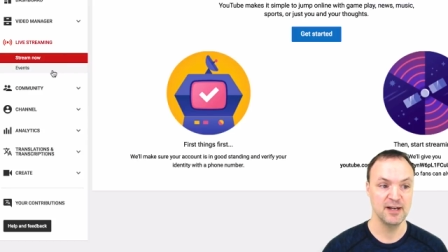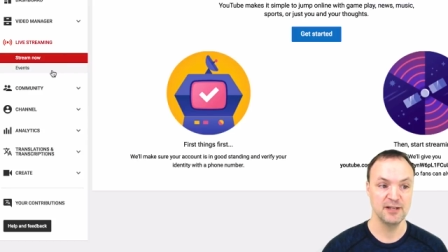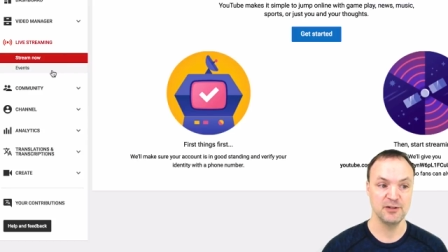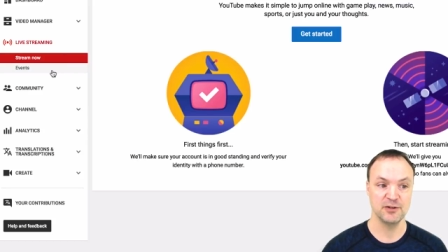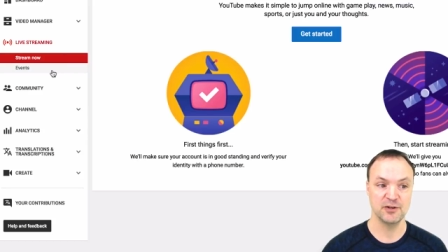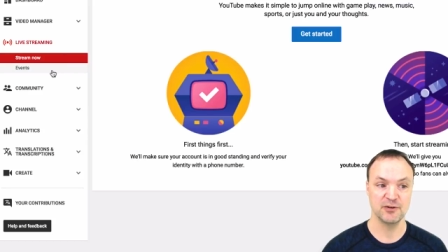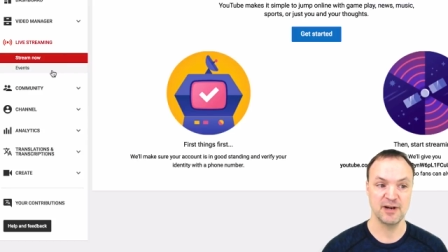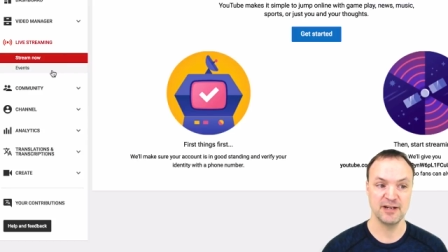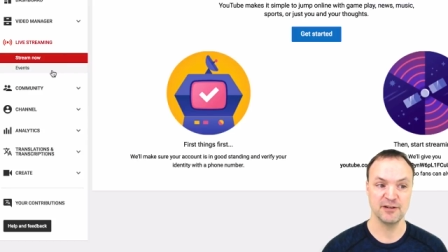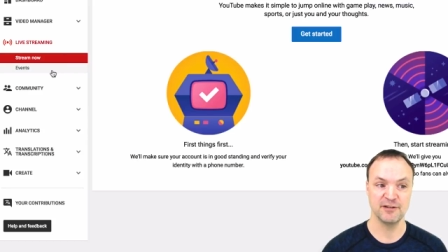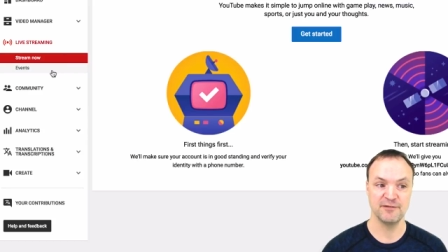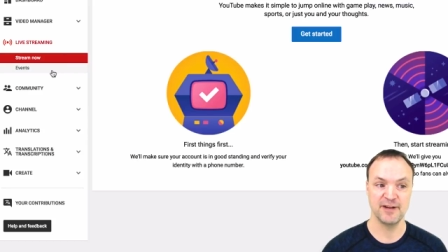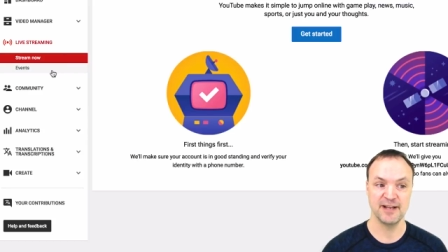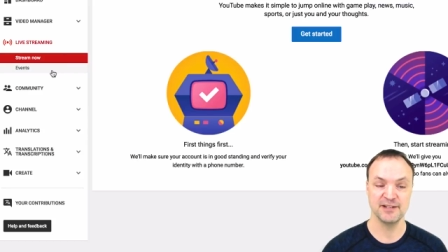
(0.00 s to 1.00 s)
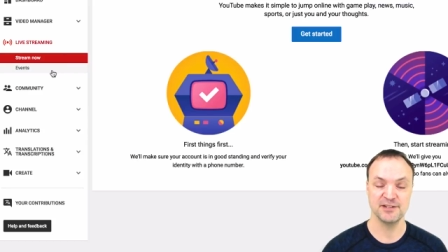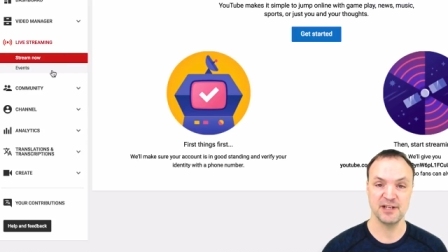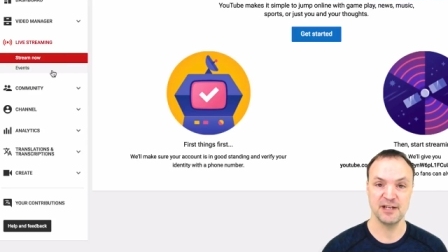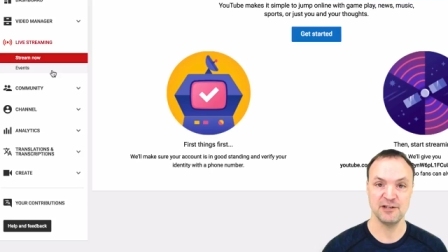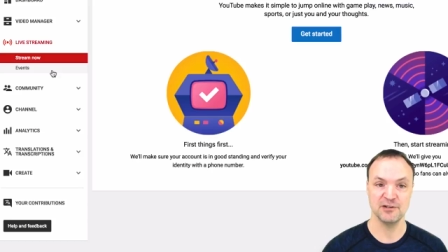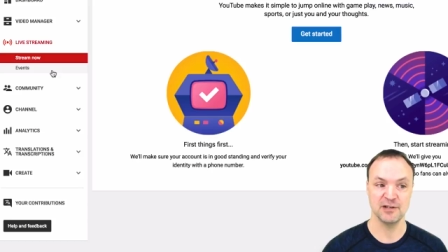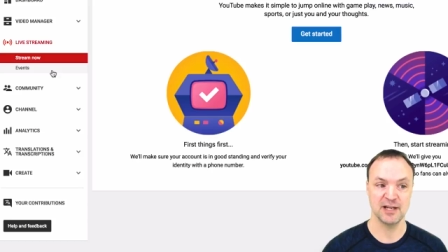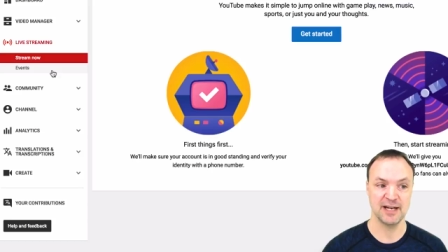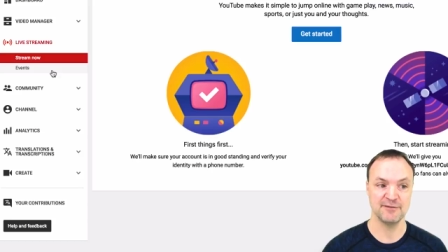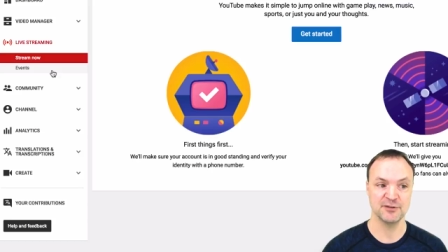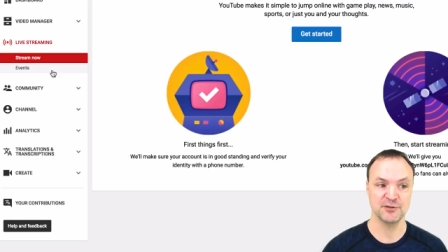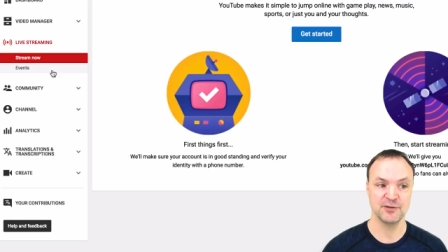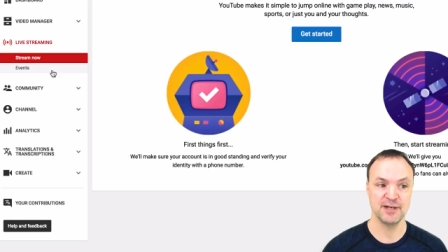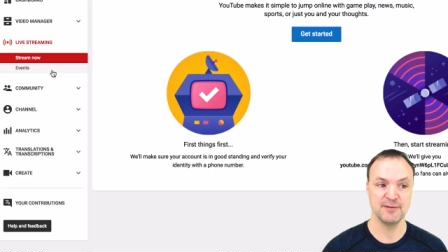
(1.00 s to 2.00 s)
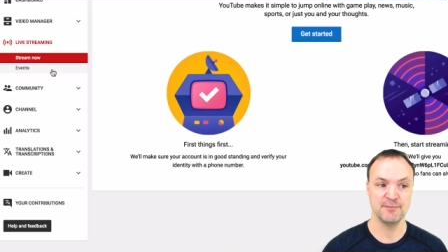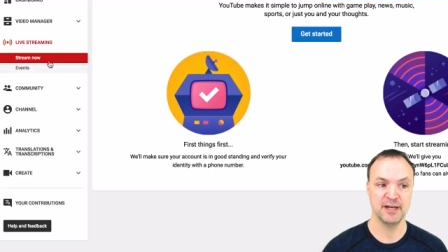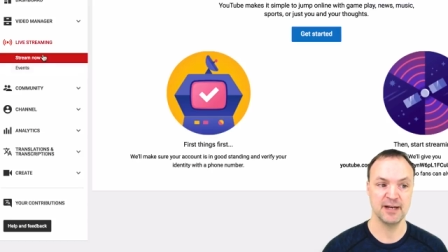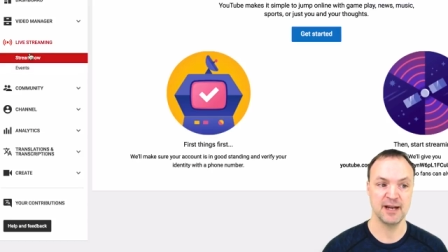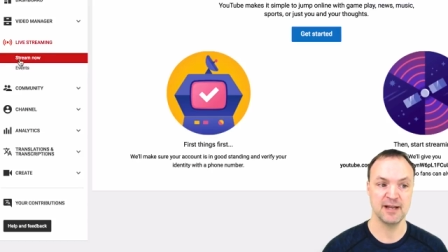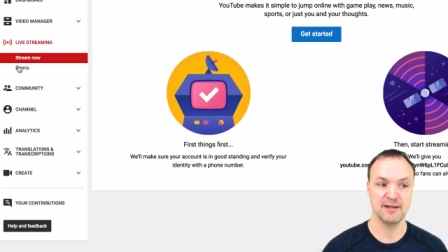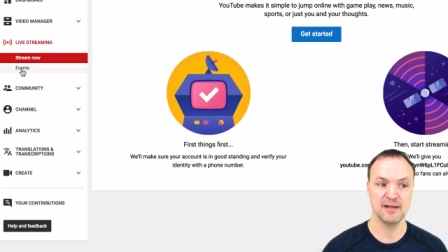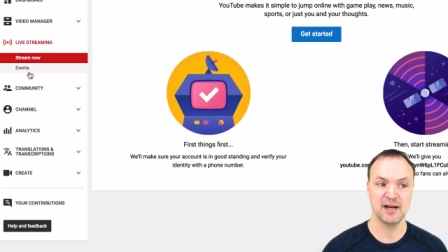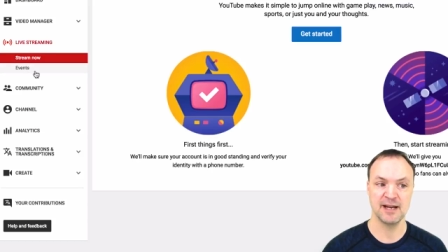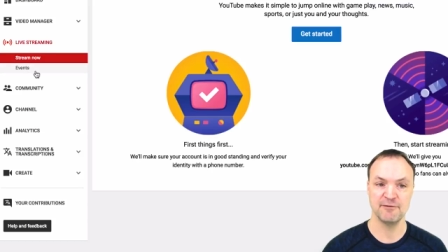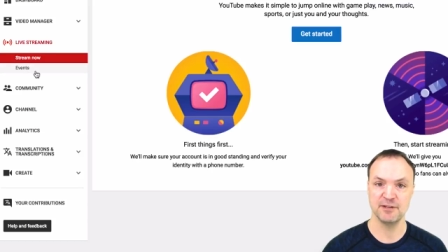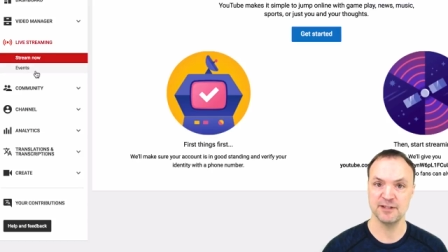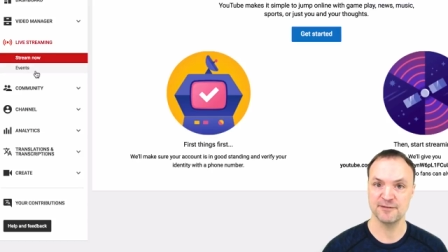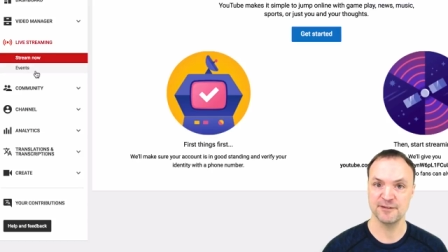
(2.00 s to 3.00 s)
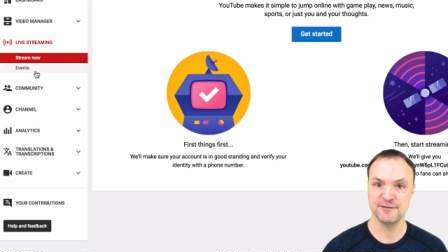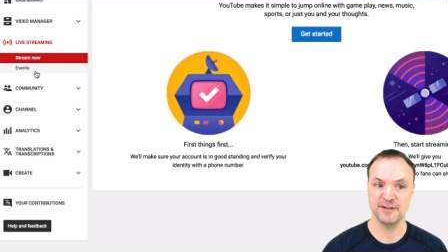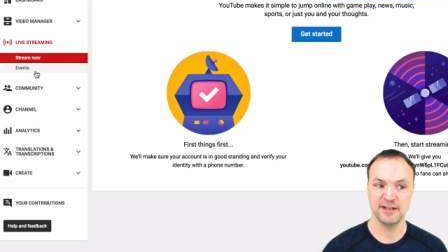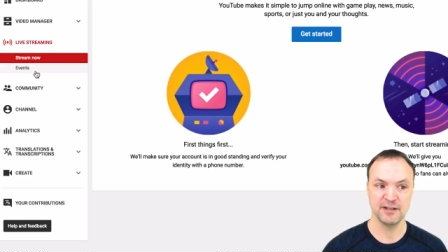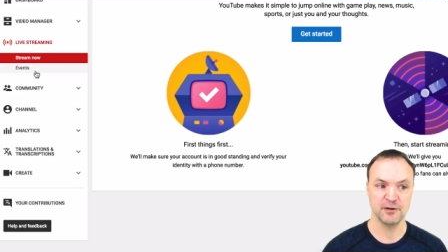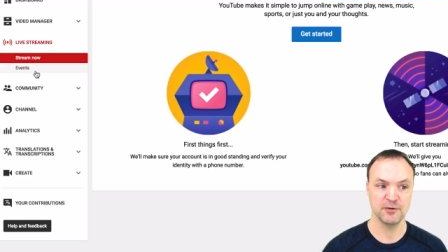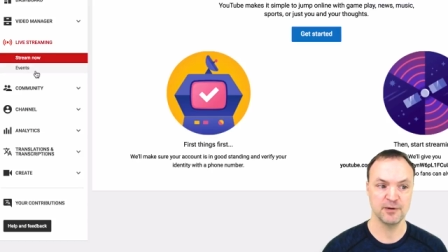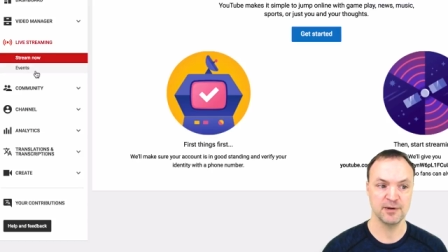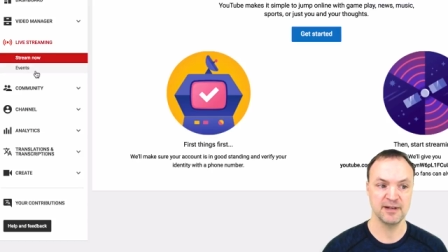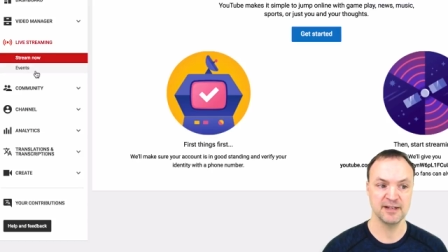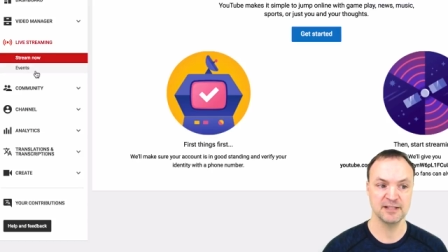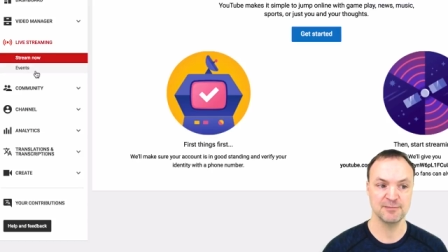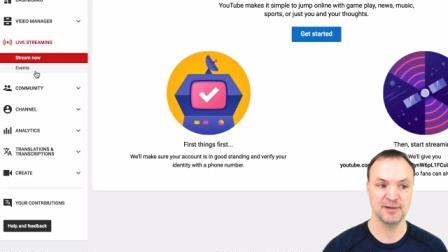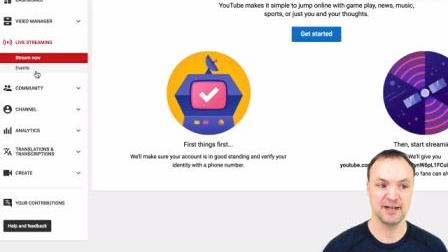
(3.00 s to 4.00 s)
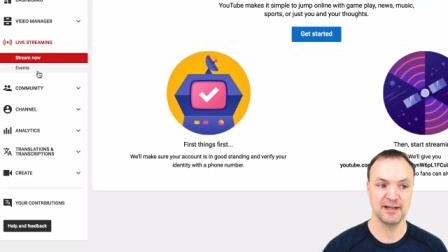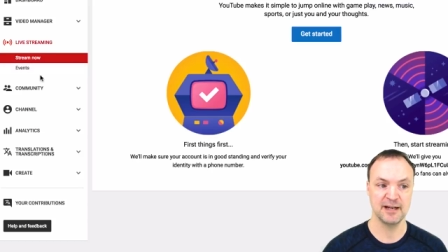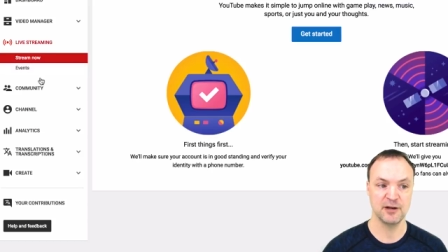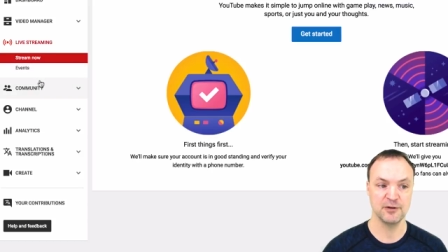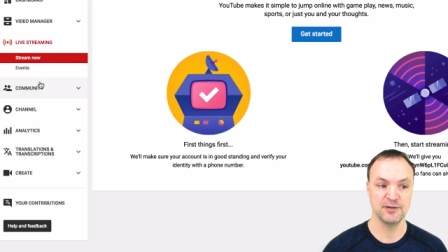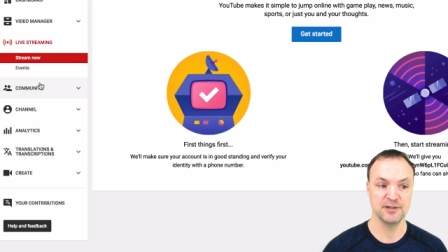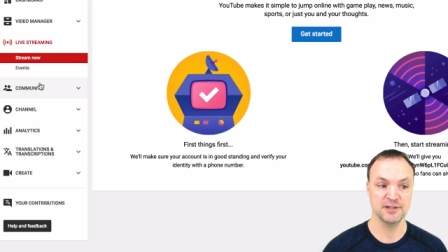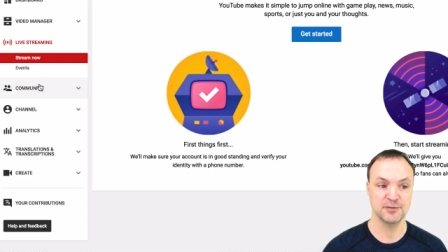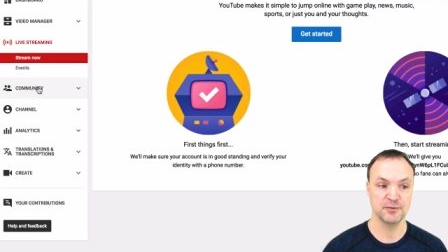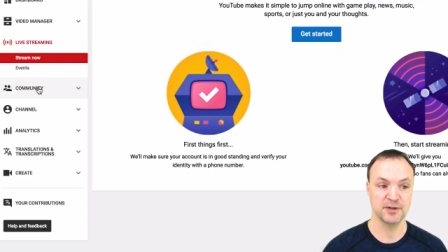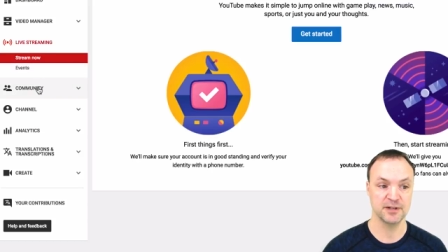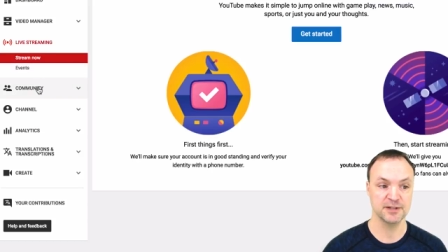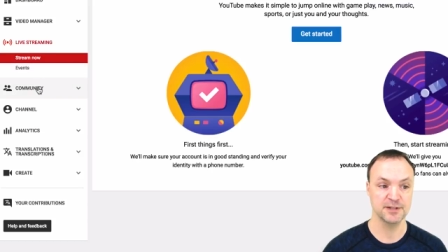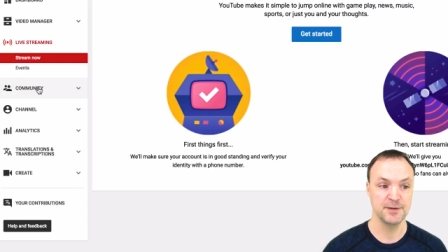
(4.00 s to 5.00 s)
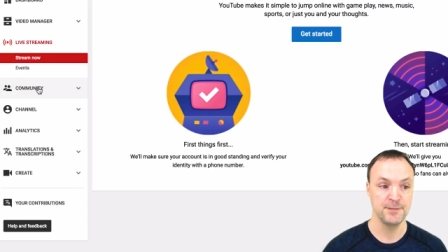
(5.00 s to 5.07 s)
You create your events in your live stream, but again, I have a different video explaining how this works.